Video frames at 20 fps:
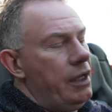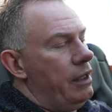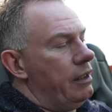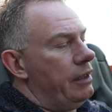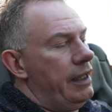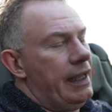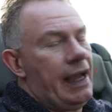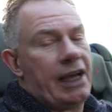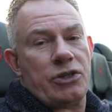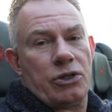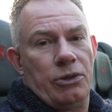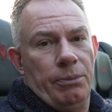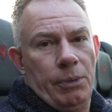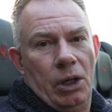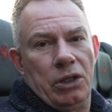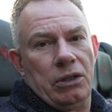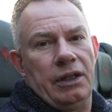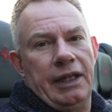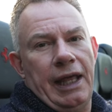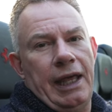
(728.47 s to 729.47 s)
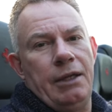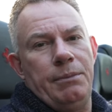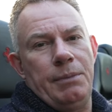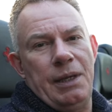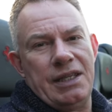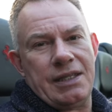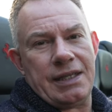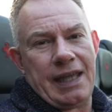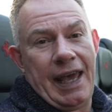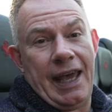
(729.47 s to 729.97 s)
The actual model name
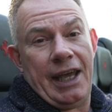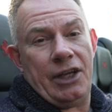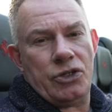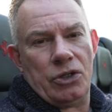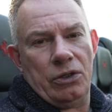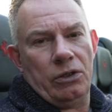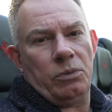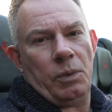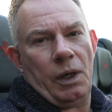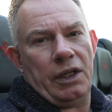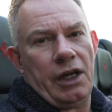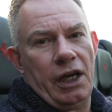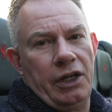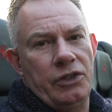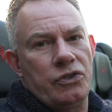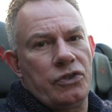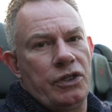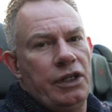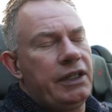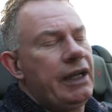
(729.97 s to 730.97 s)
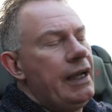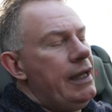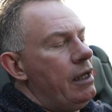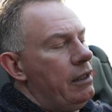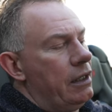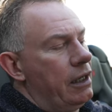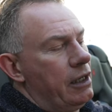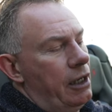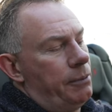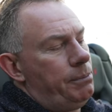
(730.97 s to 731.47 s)
is Air Dual 100.
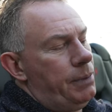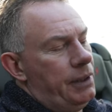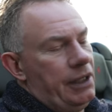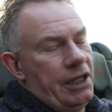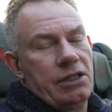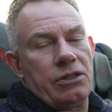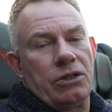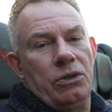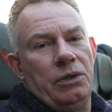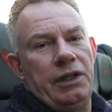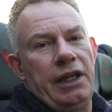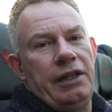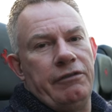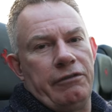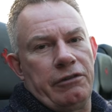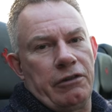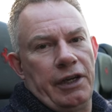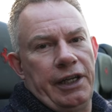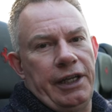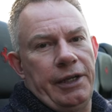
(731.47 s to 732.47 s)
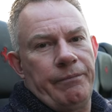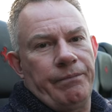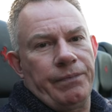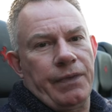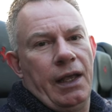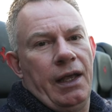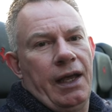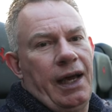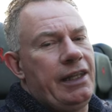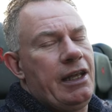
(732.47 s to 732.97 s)
The company is called Invery,
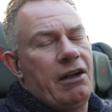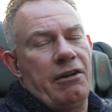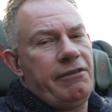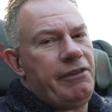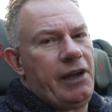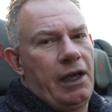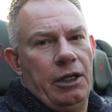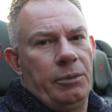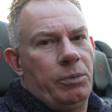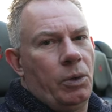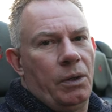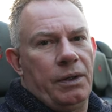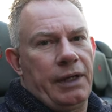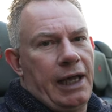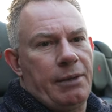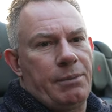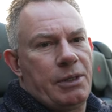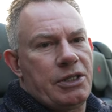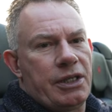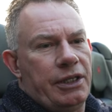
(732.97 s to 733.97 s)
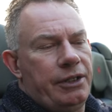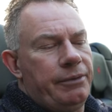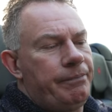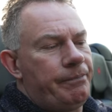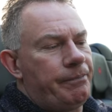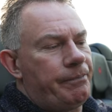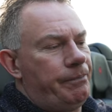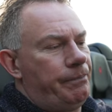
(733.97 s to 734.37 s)
and they're available on Amazon.